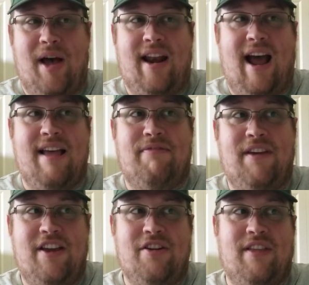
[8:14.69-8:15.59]
But I
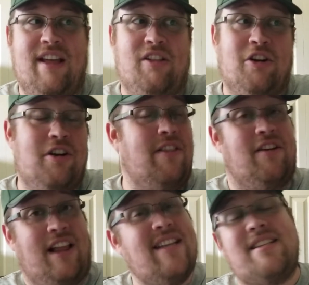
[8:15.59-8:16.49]
figure they learned
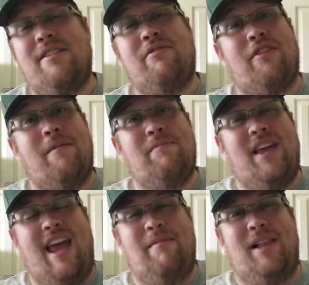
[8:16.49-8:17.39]
their lesson from
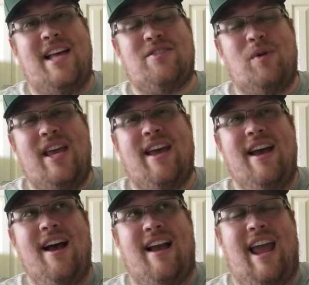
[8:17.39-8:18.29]
the game last week,
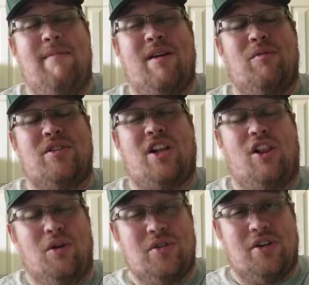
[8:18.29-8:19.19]
a game that was
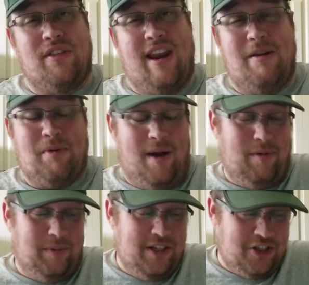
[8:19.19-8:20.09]
closer than it
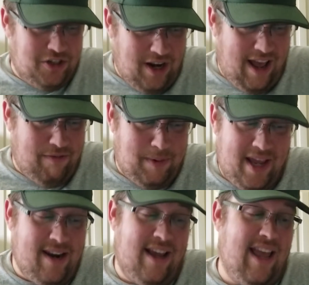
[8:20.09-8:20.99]
probably should have
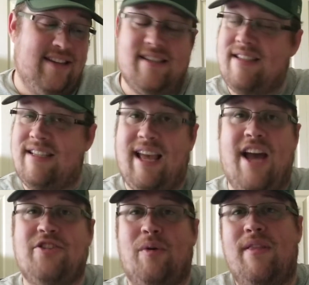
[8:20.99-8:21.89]
been against
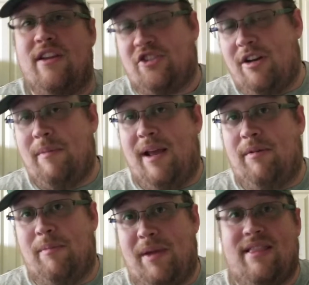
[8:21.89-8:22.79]
Saskatchewan. They should have been
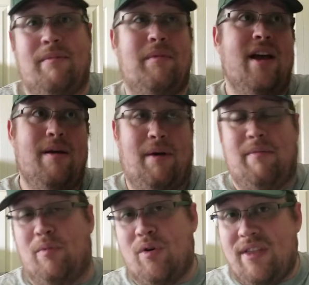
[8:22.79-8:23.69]
able to beat them
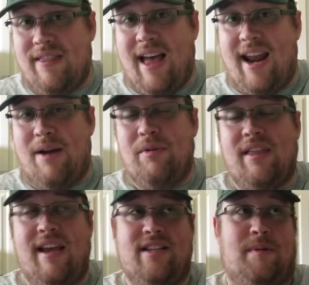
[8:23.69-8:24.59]
by more than that, I would
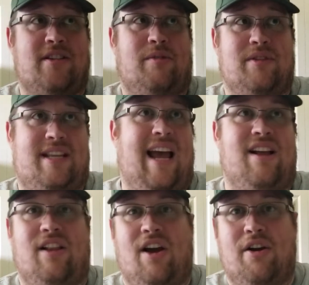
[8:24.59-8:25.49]
think, especially with
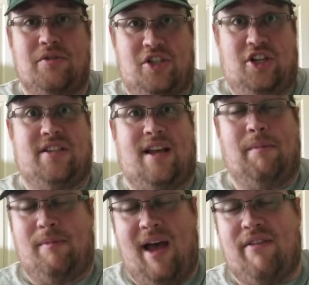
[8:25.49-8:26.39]
Zach Collaros just
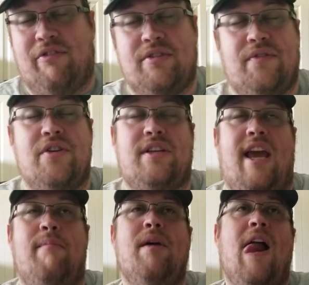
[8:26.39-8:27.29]
coming back for his first
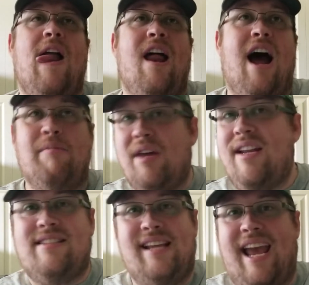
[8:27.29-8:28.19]
game. I'm going
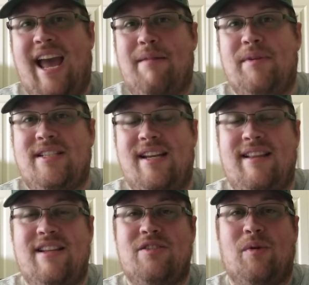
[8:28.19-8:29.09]
to take Edmonton
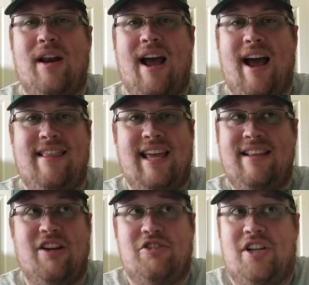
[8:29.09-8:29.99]
in this one. I
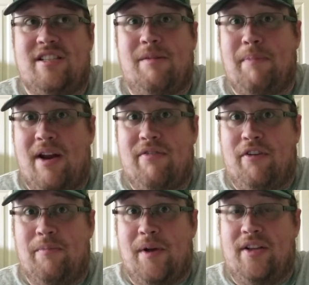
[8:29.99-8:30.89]
think they're just the better
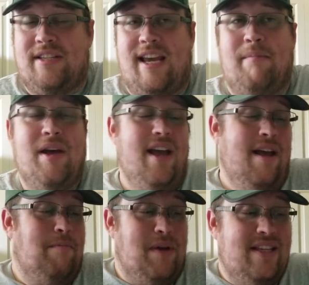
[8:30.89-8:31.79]
football team.
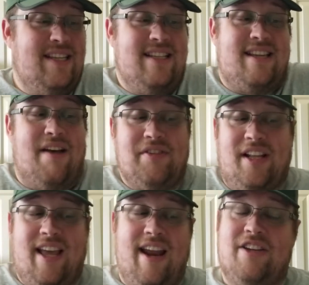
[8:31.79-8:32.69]
BC's
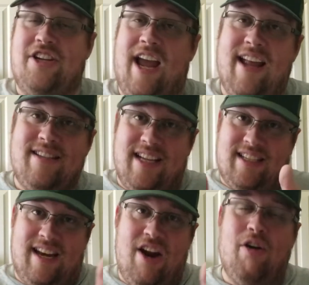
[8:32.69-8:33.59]
definitely got a chance. It's
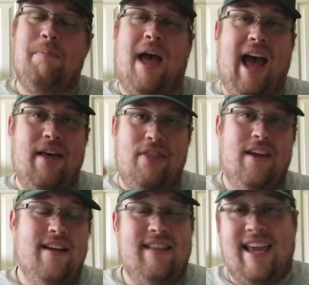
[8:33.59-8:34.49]
a narrow path.
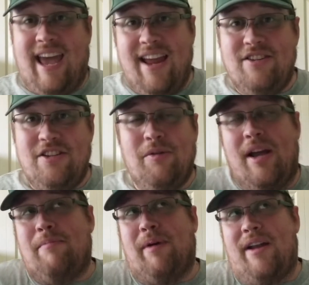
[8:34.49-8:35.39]
They can do
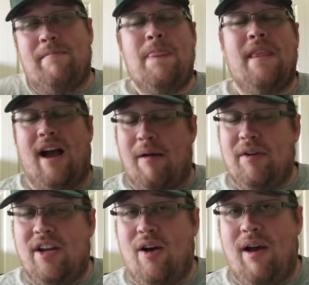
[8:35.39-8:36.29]
it, but I'm
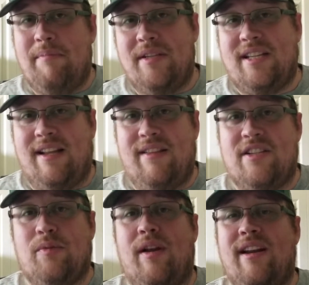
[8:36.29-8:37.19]
going to go Edmonton in
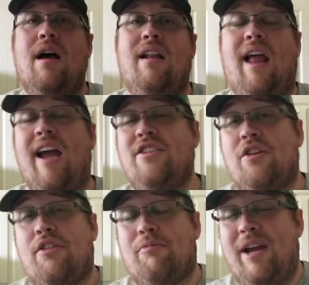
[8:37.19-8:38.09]
this one. Lions are
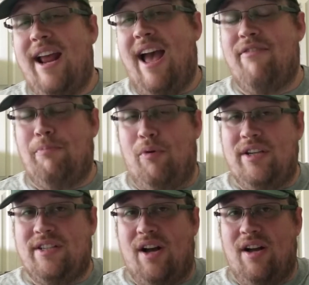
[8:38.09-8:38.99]

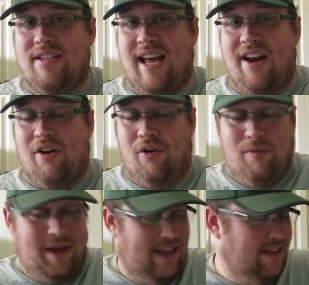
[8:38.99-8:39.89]
3.5-point dogs at
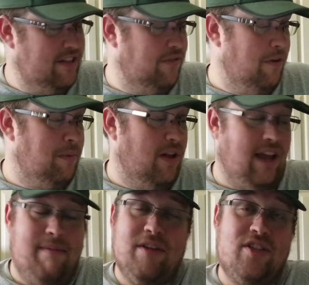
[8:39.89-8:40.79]
home in this football game.